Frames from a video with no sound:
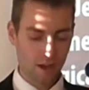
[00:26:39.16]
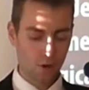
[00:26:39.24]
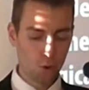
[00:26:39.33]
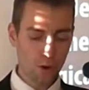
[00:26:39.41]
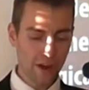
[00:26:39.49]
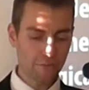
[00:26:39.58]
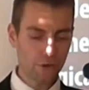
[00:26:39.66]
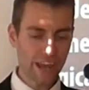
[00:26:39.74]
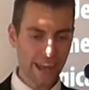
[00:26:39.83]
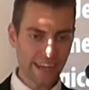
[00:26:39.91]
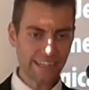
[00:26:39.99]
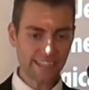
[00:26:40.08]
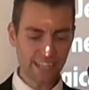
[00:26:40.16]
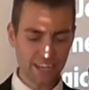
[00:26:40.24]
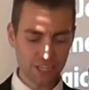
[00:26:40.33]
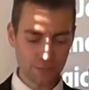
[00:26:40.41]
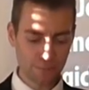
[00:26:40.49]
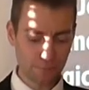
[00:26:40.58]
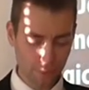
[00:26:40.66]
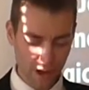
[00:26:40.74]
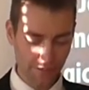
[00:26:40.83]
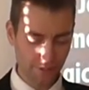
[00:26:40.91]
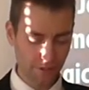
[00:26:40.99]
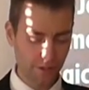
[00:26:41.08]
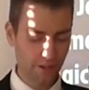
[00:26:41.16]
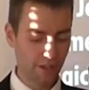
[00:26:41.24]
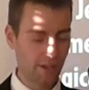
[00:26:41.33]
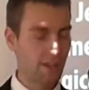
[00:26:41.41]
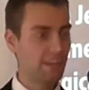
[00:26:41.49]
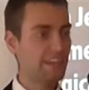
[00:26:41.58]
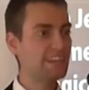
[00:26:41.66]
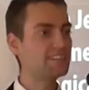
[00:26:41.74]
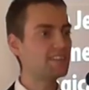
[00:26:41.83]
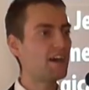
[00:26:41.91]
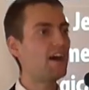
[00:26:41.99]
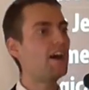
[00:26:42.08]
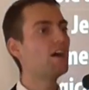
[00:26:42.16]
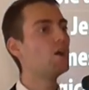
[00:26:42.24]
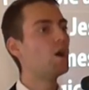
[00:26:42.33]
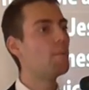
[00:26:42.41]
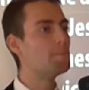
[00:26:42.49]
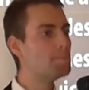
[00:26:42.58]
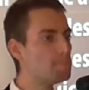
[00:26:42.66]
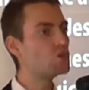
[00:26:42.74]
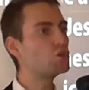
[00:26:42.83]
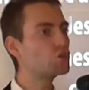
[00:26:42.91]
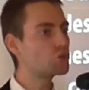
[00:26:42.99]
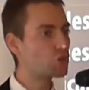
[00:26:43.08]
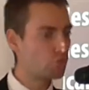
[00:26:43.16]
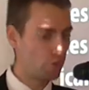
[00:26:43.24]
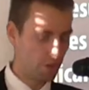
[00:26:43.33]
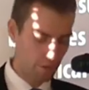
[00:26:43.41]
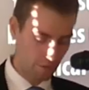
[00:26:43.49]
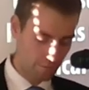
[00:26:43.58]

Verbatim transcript: Whoever hates his brother is a murderer.